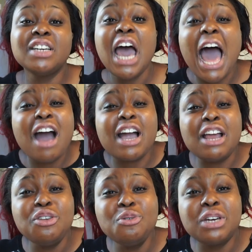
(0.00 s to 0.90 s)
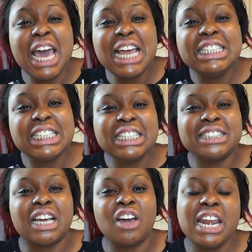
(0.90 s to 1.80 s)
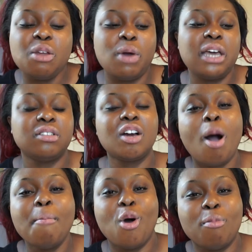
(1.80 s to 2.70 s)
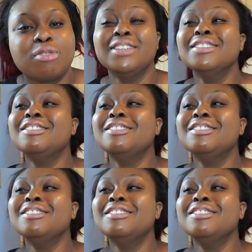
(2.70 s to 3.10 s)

How can you get this? Anyway, come home.